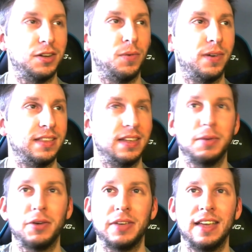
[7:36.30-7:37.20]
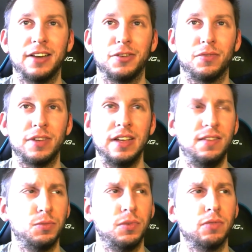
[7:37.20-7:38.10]
you know, what do you think about Keanu
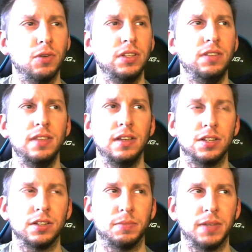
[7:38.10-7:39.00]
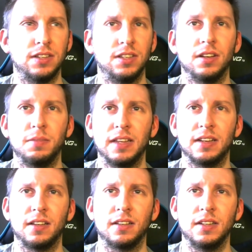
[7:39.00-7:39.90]
Reeves? What role do you think he's going to play? Is he going
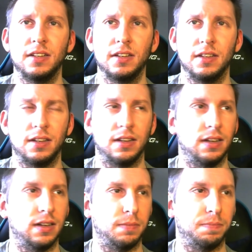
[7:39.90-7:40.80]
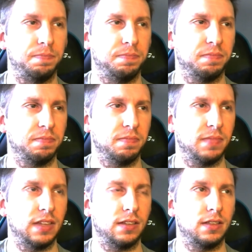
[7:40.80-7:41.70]
to be like a... Um,
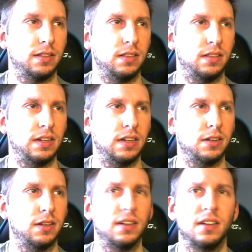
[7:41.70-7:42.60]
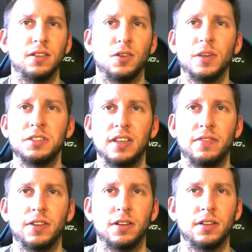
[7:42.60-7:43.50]
like a, a
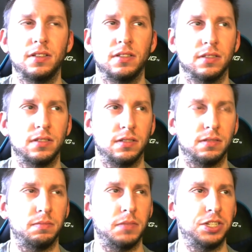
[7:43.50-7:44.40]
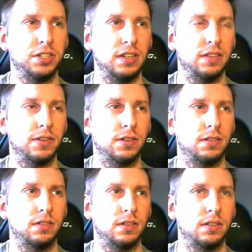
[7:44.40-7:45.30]
quest giver, mission
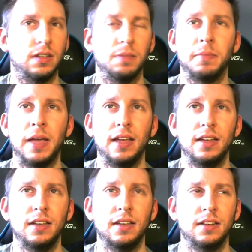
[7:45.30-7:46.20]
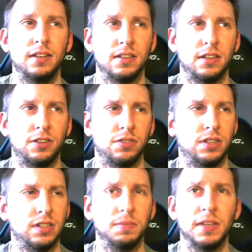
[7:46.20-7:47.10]
giver, companion? Because I
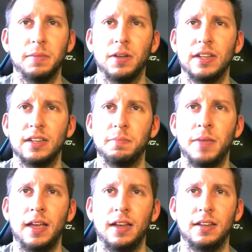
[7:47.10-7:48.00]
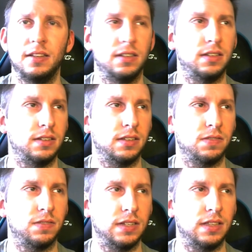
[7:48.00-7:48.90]
heard something about like companions and
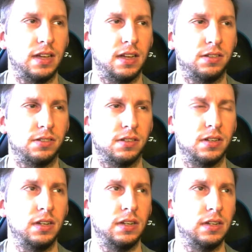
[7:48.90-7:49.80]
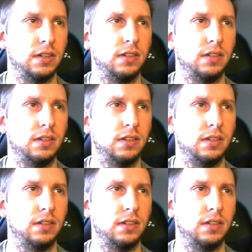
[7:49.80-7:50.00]
stuff like that, or